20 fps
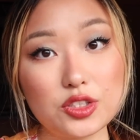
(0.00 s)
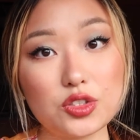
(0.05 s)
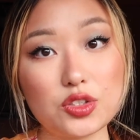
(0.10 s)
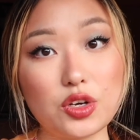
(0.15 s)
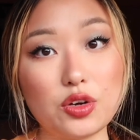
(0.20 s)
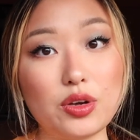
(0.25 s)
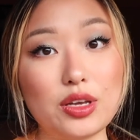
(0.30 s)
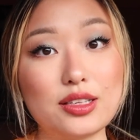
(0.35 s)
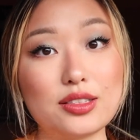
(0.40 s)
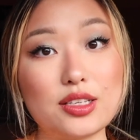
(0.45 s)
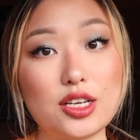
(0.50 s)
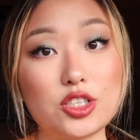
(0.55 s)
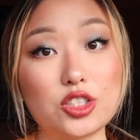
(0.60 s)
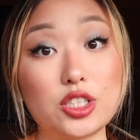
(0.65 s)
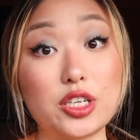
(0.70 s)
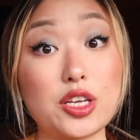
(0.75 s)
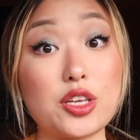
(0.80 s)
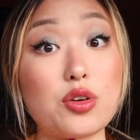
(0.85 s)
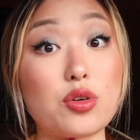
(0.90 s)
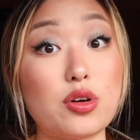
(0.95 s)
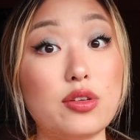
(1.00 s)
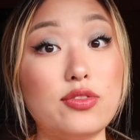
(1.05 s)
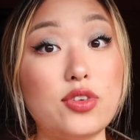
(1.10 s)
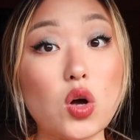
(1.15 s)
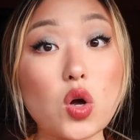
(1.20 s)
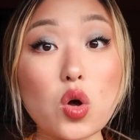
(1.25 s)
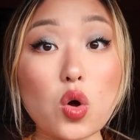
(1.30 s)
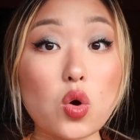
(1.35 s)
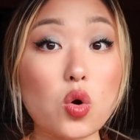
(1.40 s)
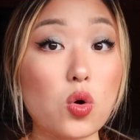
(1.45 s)
So essentially your
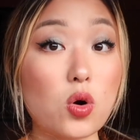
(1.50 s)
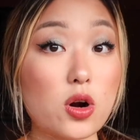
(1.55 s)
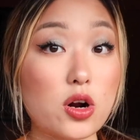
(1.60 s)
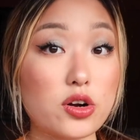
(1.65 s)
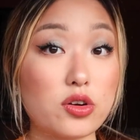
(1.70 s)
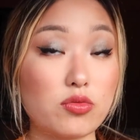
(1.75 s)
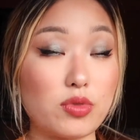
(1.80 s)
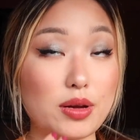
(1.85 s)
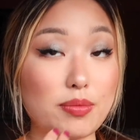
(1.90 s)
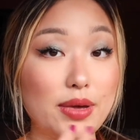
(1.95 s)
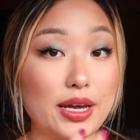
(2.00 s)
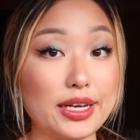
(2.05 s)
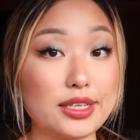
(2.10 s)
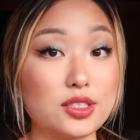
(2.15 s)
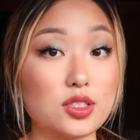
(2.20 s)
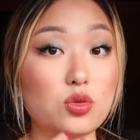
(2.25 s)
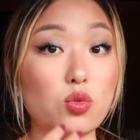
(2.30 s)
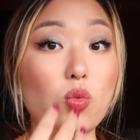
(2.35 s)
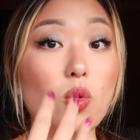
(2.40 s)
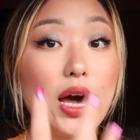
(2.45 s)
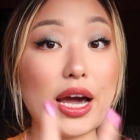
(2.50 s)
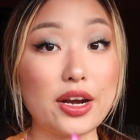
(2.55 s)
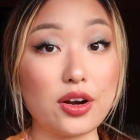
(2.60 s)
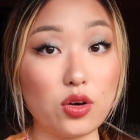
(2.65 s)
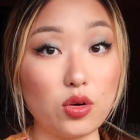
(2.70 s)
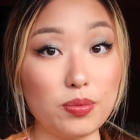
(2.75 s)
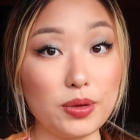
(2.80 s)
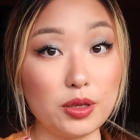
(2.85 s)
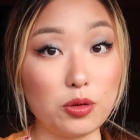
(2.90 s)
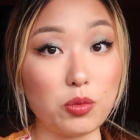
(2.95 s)
vocal cord remains wide
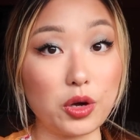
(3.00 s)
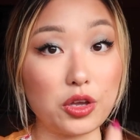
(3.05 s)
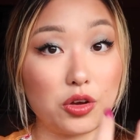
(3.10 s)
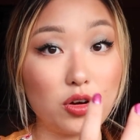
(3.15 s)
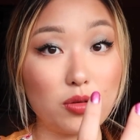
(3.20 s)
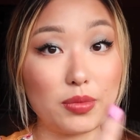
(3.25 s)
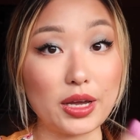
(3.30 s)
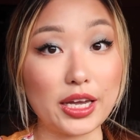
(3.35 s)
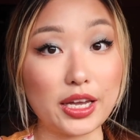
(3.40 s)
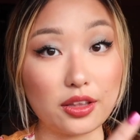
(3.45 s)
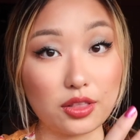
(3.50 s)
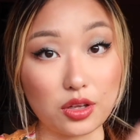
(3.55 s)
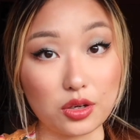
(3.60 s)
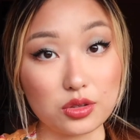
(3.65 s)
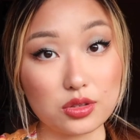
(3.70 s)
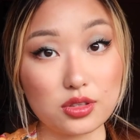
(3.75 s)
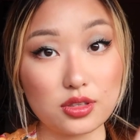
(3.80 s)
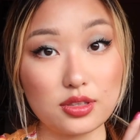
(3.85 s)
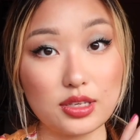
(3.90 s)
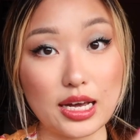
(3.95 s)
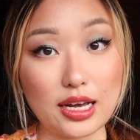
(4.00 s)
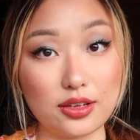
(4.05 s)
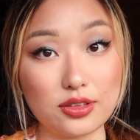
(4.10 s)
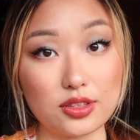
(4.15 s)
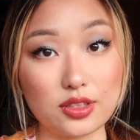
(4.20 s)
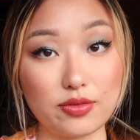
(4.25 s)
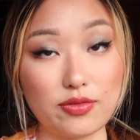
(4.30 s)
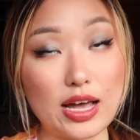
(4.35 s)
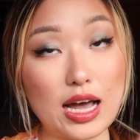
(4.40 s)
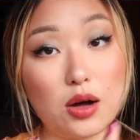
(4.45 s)
open when you're making those
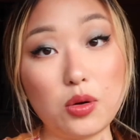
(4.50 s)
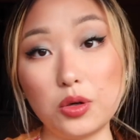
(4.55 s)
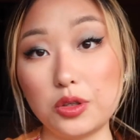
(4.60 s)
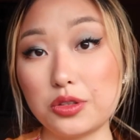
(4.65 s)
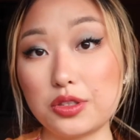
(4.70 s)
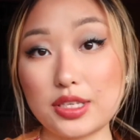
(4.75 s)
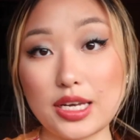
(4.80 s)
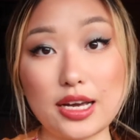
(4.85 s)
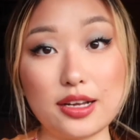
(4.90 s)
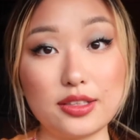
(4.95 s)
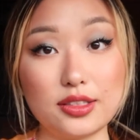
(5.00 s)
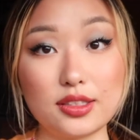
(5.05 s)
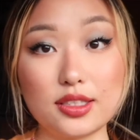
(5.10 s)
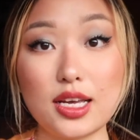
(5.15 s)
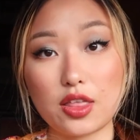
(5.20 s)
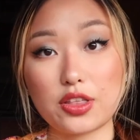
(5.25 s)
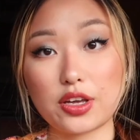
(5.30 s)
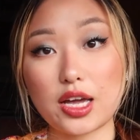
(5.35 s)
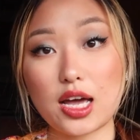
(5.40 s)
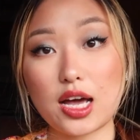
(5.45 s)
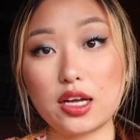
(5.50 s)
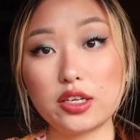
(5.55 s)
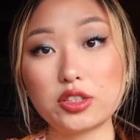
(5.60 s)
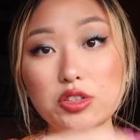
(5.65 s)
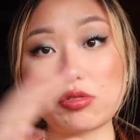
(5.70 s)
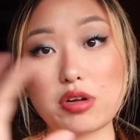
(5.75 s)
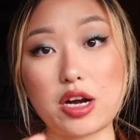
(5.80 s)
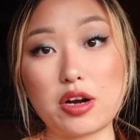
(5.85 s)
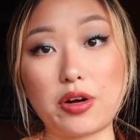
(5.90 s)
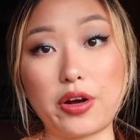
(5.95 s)
sounds, vowel sounds. On the
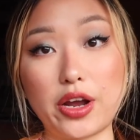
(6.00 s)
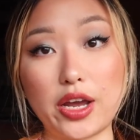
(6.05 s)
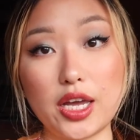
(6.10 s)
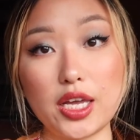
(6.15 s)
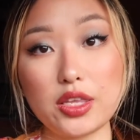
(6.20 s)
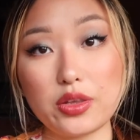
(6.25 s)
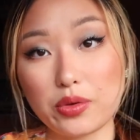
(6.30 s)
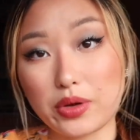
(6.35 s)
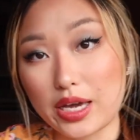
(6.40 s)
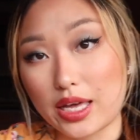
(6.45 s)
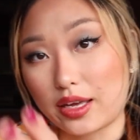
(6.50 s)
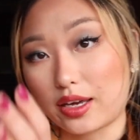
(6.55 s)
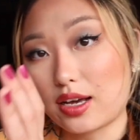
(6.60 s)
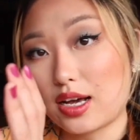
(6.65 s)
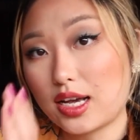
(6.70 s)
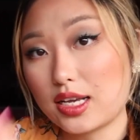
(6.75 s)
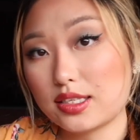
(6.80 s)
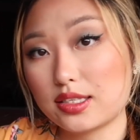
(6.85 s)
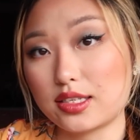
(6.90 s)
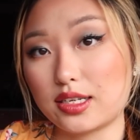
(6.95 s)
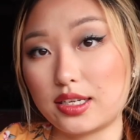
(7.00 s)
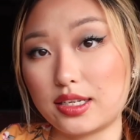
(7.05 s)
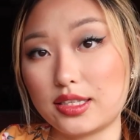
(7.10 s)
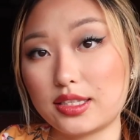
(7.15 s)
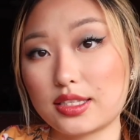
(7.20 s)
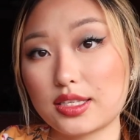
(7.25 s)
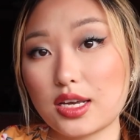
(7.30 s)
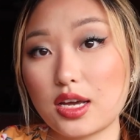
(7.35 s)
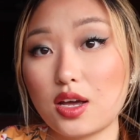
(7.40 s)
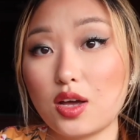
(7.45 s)
contrary, you get
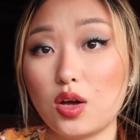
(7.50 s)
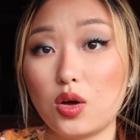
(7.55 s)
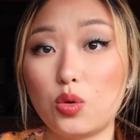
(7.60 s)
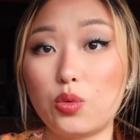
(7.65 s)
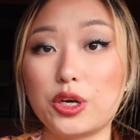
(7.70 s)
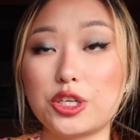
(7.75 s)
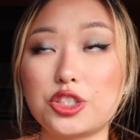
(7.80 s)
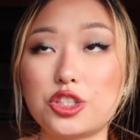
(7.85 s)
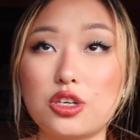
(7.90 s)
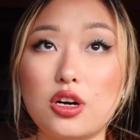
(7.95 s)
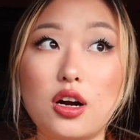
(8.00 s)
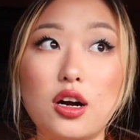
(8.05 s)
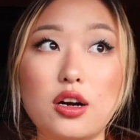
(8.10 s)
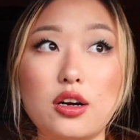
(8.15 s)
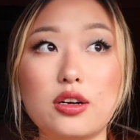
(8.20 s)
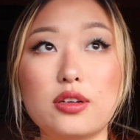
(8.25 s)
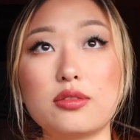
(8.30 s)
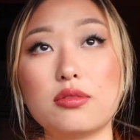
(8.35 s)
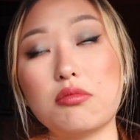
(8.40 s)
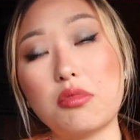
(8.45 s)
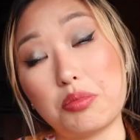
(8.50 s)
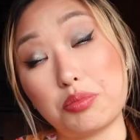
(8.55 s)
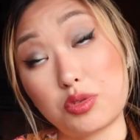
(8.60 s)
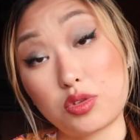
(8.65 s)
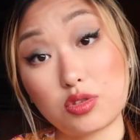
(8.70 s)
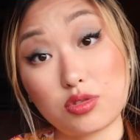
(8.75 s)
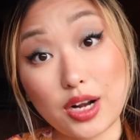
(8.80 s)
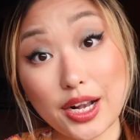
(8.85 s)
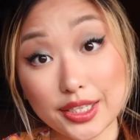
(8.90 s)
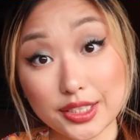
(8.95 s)
consonants, which are
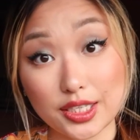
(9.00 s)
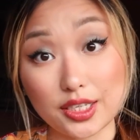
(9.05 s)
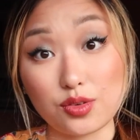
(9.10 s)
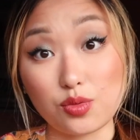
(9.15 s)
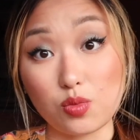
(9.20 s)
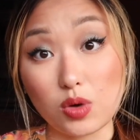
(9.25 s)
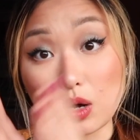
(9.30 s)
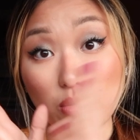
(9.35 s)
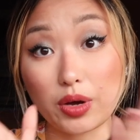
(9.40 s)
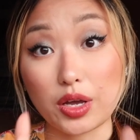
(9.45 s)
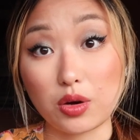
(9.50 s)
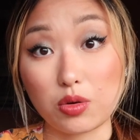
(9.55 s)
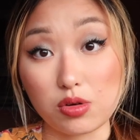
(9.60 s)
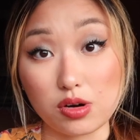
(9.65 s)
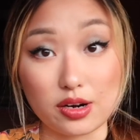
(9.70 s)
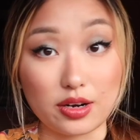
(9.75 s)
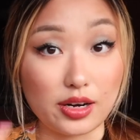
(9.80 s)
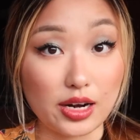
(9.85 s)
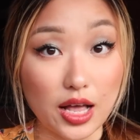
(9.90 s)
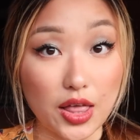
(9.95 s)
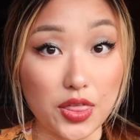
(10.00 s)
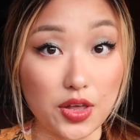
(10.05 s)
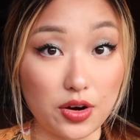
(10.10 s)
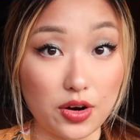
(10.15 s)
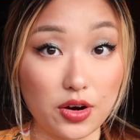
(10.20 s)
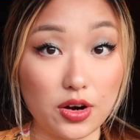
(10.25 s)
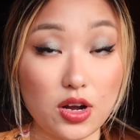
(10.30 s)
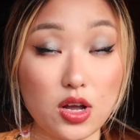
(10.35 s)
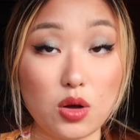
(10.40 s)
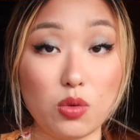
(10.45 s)
obstructed one way or
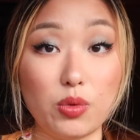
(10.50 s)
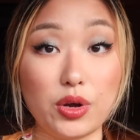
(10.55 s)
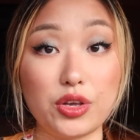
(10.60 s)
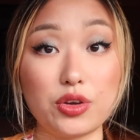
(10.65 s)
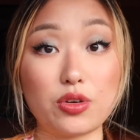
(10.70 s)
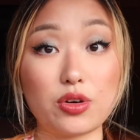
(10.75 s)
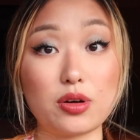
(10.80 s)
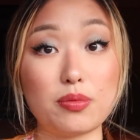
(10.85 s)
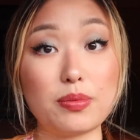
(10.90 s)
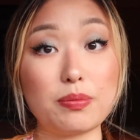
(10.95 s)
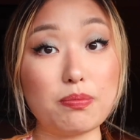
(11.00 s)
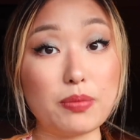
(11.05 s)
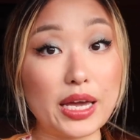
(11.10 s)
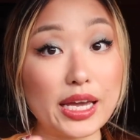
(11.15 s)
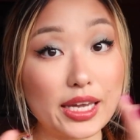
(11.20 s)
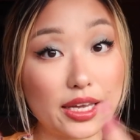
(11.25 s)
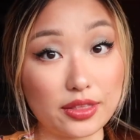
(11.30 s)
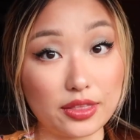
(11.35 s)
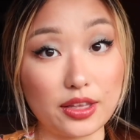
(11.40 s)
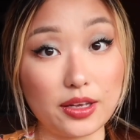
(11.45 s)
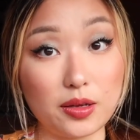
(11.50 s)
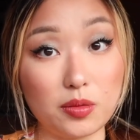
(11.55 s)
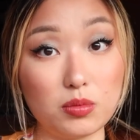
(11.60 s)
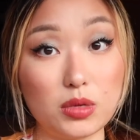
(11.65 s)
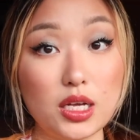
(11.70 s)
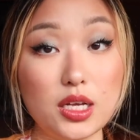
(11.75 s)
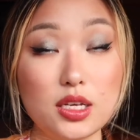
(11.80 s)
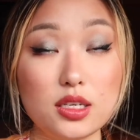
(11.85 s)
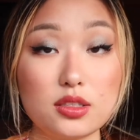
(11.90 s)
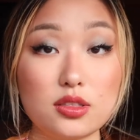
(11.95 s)
another when you're making them.